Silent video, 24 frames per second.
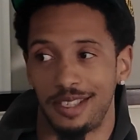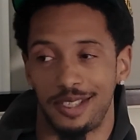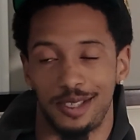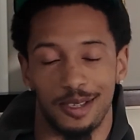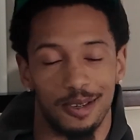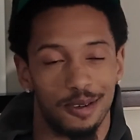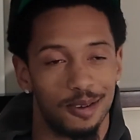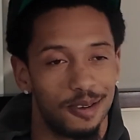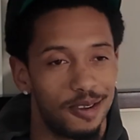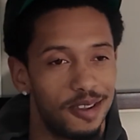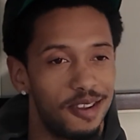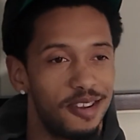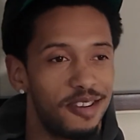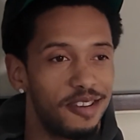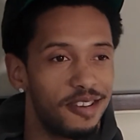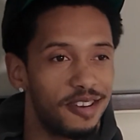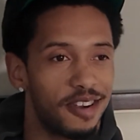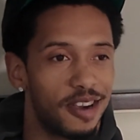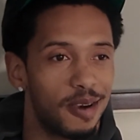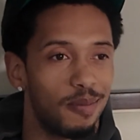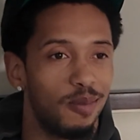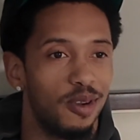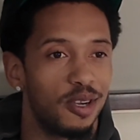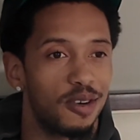So
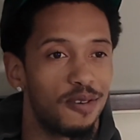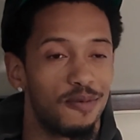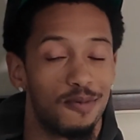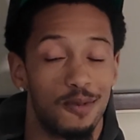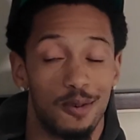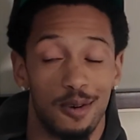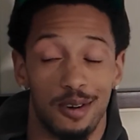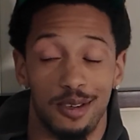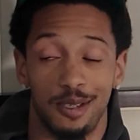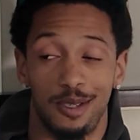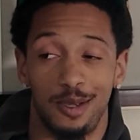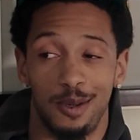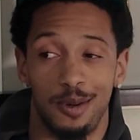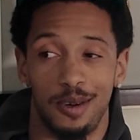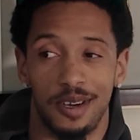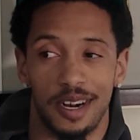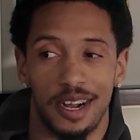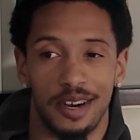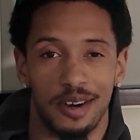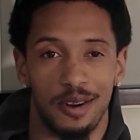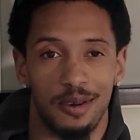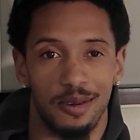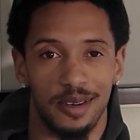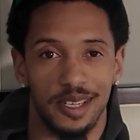I'm looking forward to it.
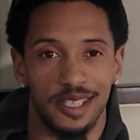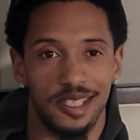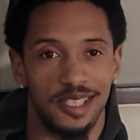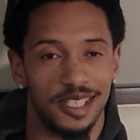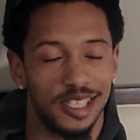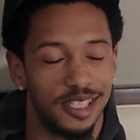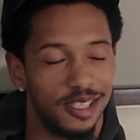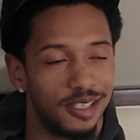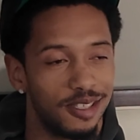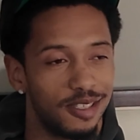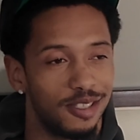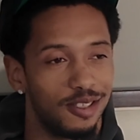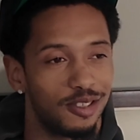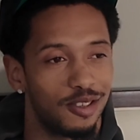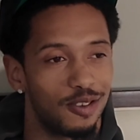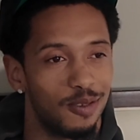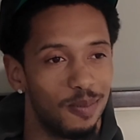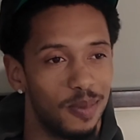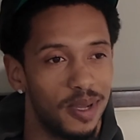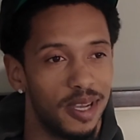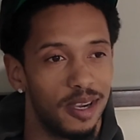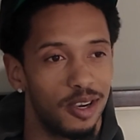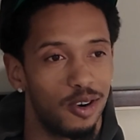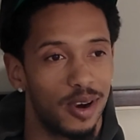I know this season is going
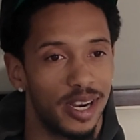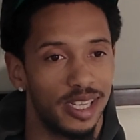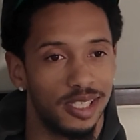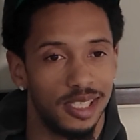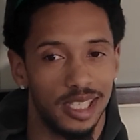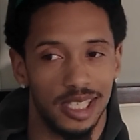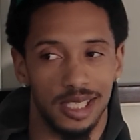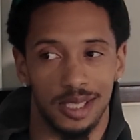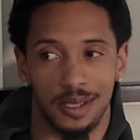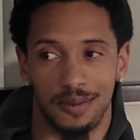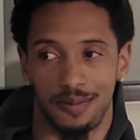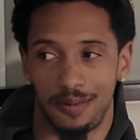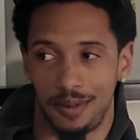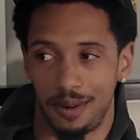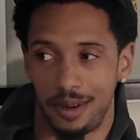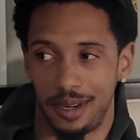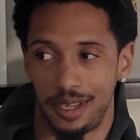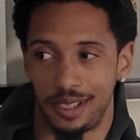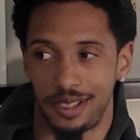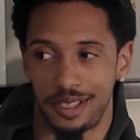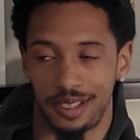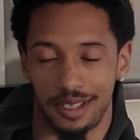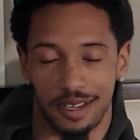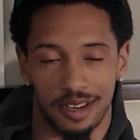to be a great season for
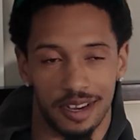us.